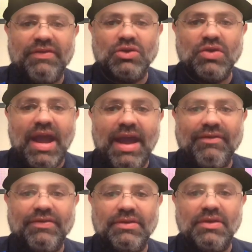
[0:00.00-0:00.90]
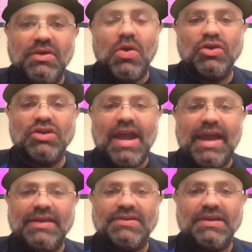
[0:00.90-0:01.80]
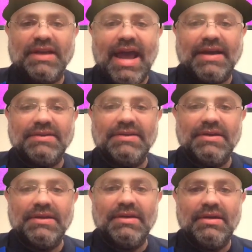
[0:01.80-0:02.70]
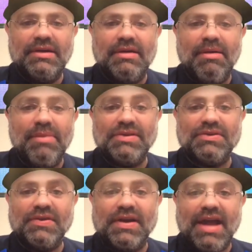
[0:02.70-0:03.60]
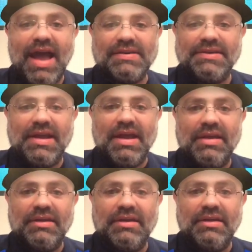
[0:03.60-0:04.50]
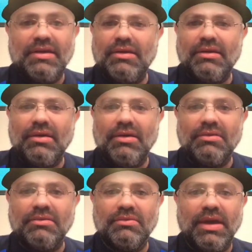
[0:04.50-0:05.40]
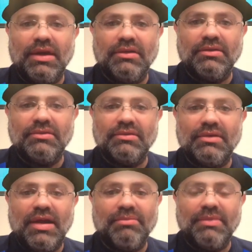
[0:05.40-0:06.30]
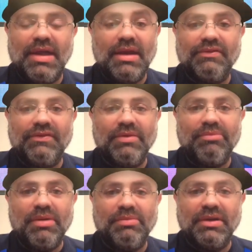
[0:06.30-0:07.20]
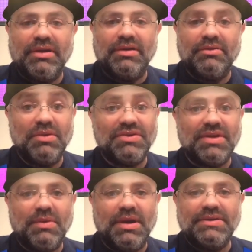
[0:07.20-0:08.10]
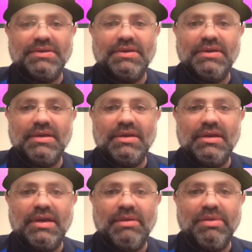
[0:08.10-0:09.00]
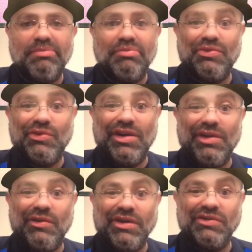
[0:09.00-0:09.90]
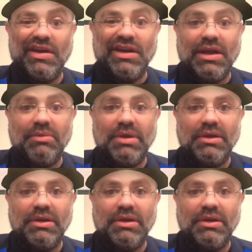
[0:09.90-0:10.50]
Draft, the New York Giants select Mr. Acosta. Oh, wait, I'm not a football player. Wish I was. I'd be pretty rich right now, but